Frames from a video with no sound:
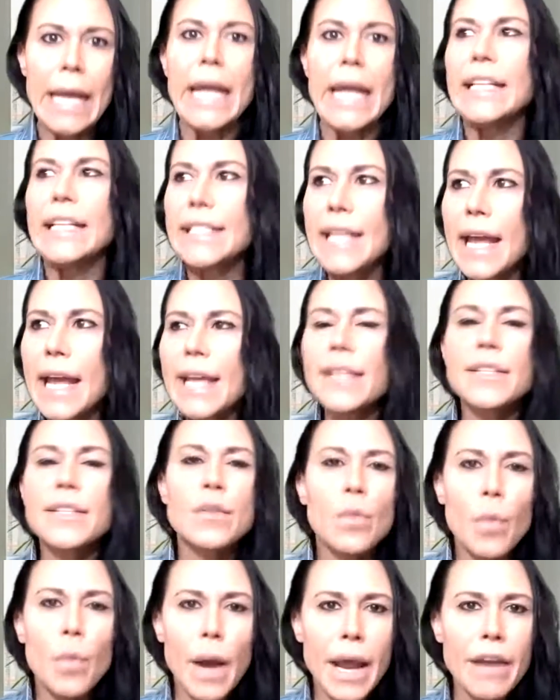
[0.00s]
It takes
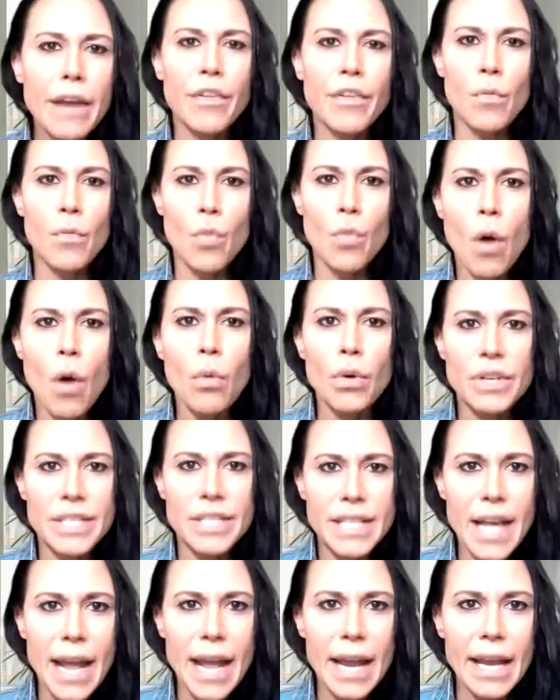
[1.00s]
away from what we're
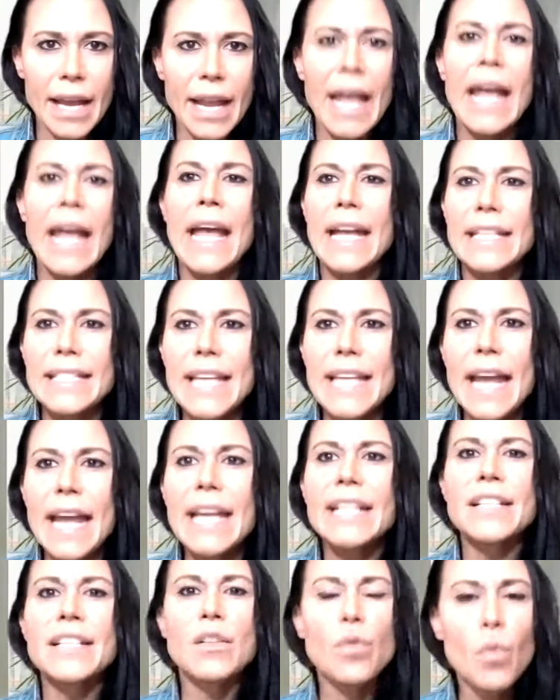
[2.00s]
saying. It
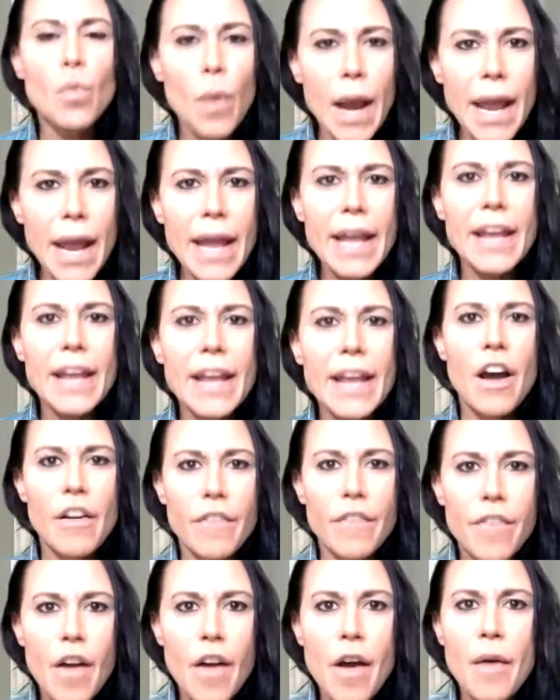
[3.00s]
takes away
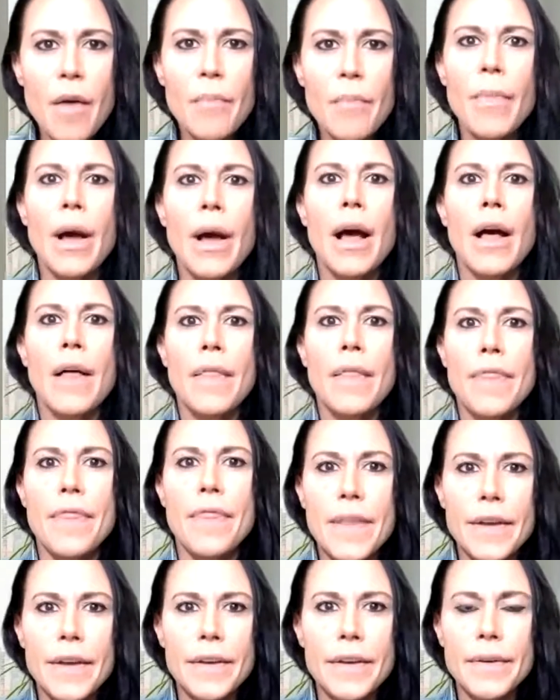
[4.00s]
from
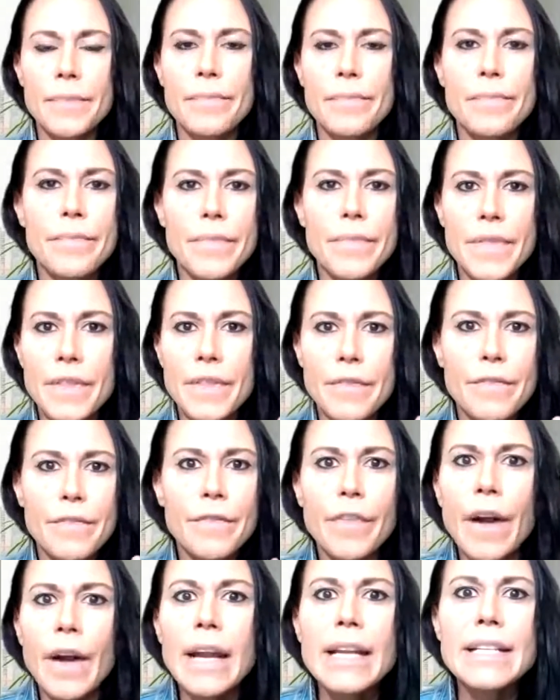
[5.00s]
the
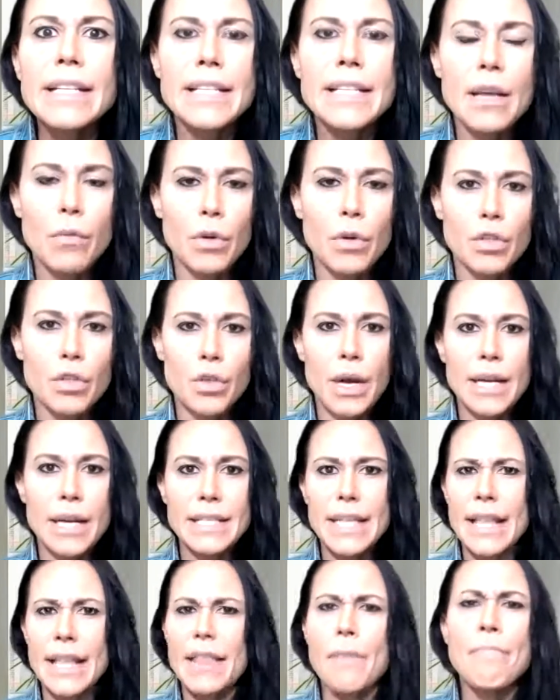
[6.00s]
phrase that we're trying to
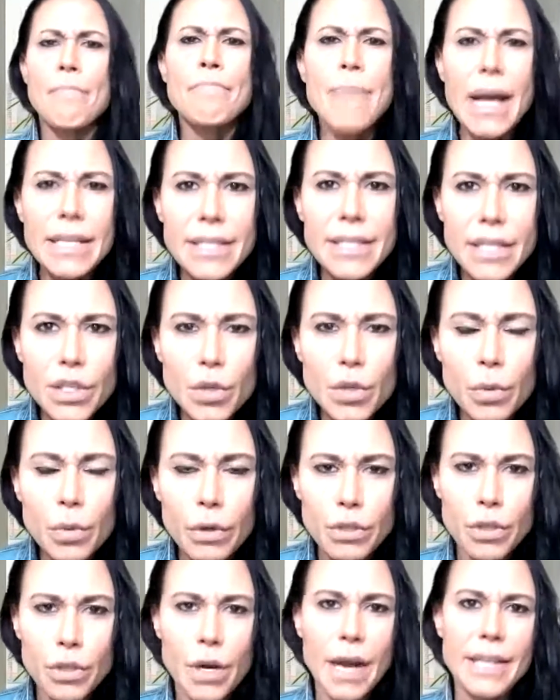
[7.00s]
say, the message
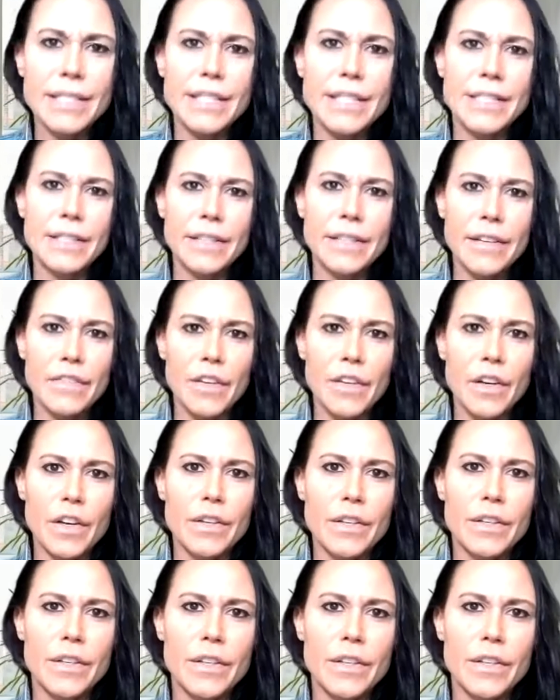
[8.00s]
we're trying to deliver.